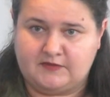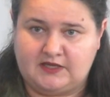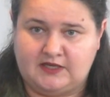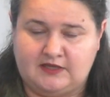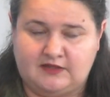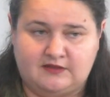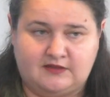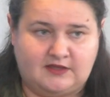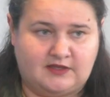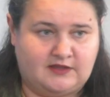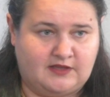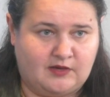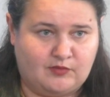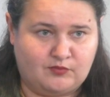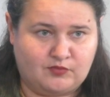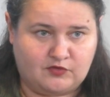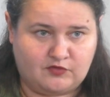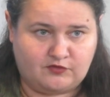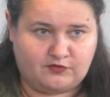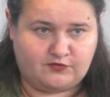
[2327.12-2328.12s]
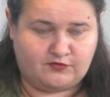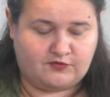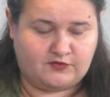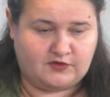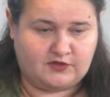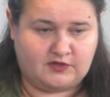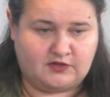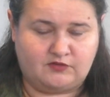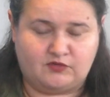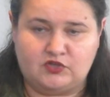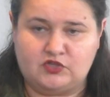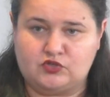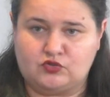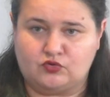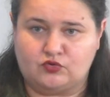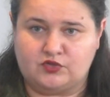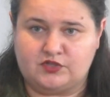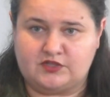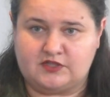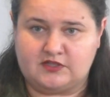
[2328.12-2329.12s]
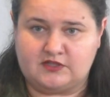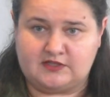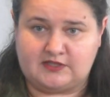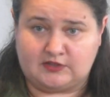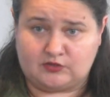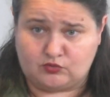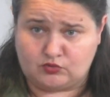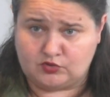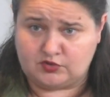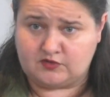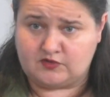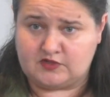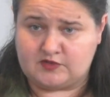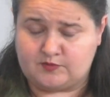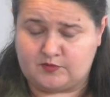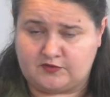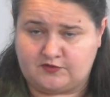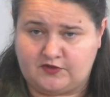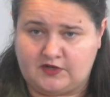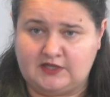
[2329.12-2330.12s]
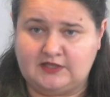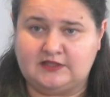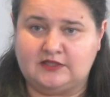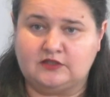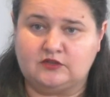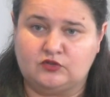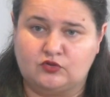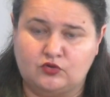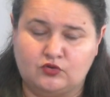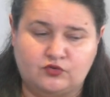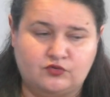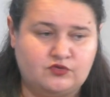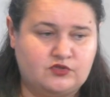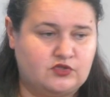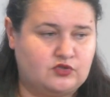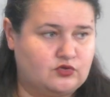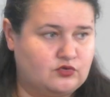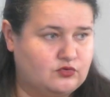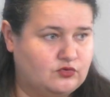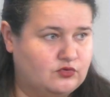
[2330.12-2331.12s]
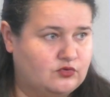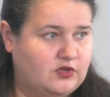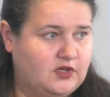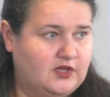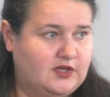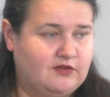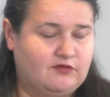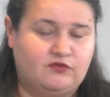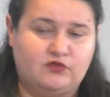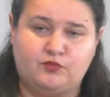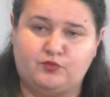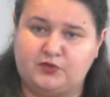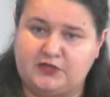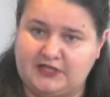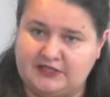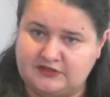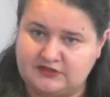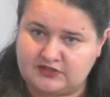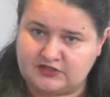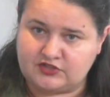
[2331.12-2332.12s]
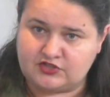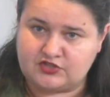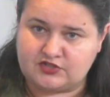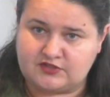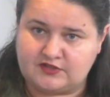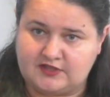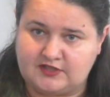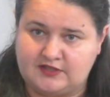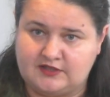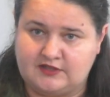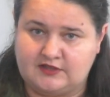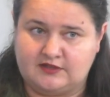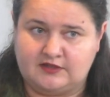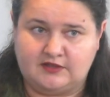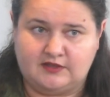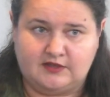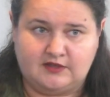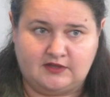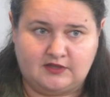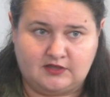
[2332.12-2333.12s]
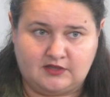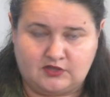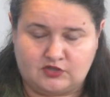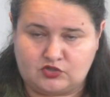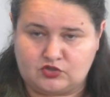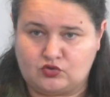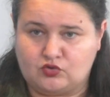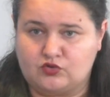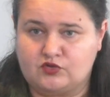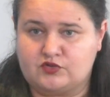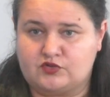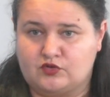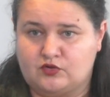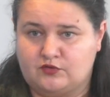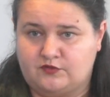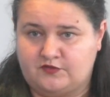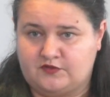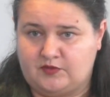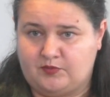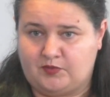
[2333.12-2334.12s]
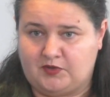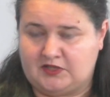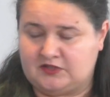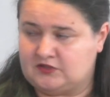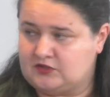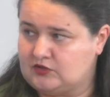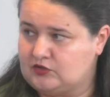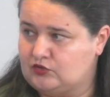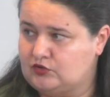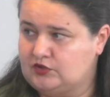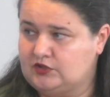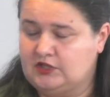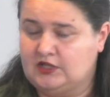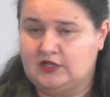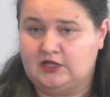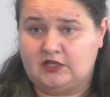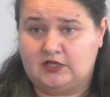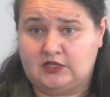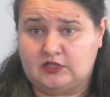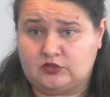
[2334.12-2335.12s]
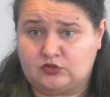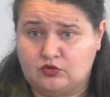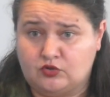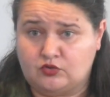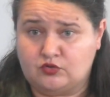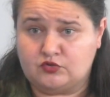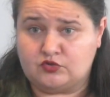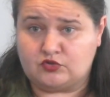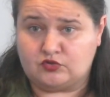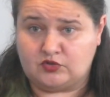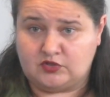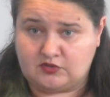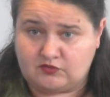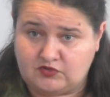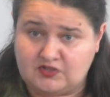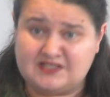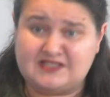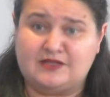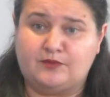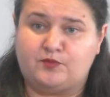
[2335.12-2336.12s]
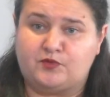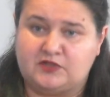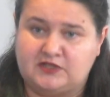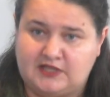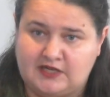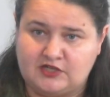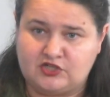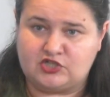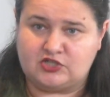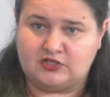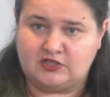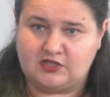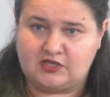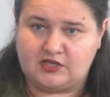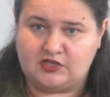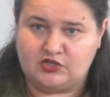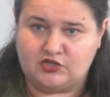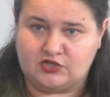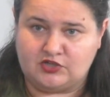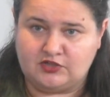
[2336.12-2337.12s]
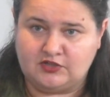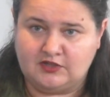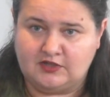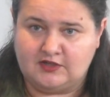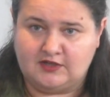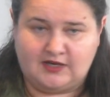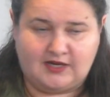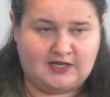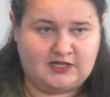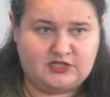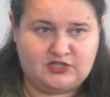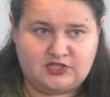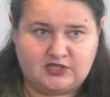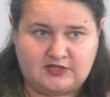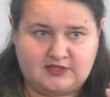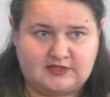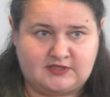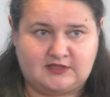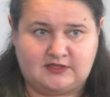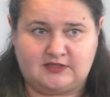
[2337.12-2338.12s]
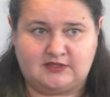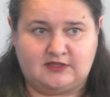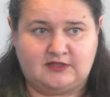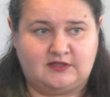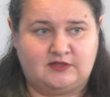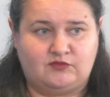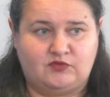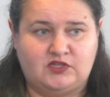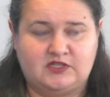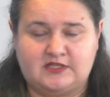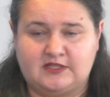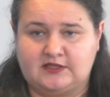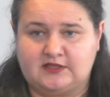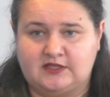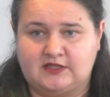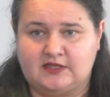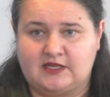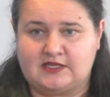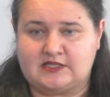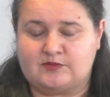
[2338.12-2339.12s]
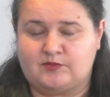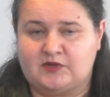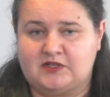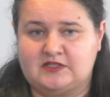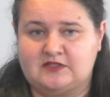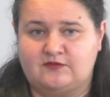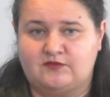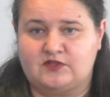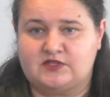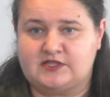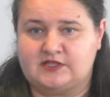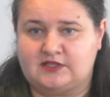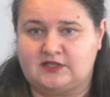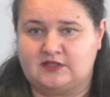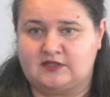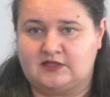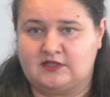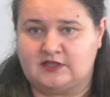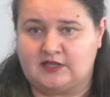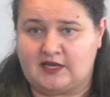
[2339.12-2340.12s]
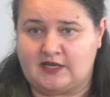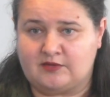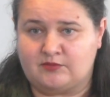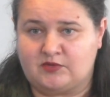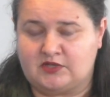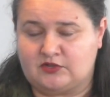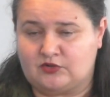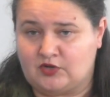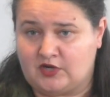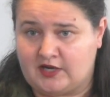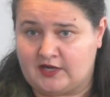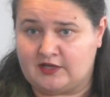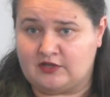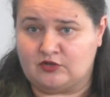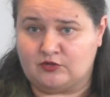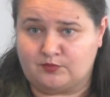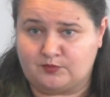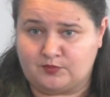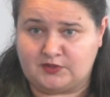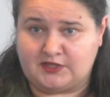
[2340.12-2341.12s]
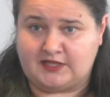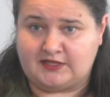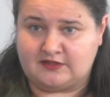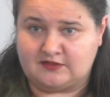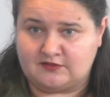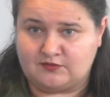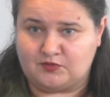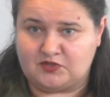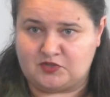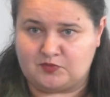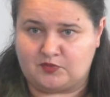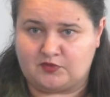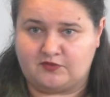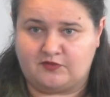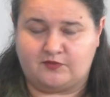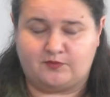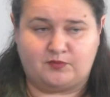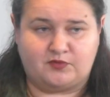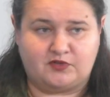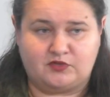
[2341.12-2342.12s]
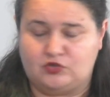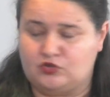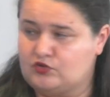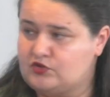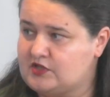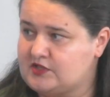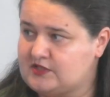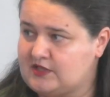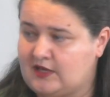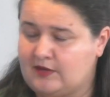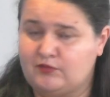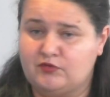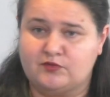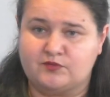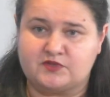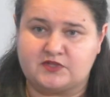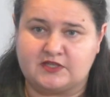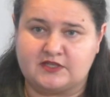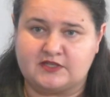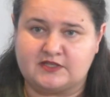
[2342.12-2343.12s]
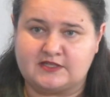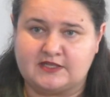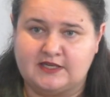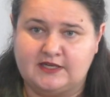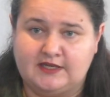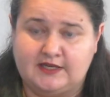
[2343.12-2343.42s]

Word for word: And a number of uh, resources that Congress provided goes to replenish the uh, stocks of the Pentagon. It goes to increase the production here. I just uh, recently, last month, visited the Lima, Ohio plant, which pro produces Abramses.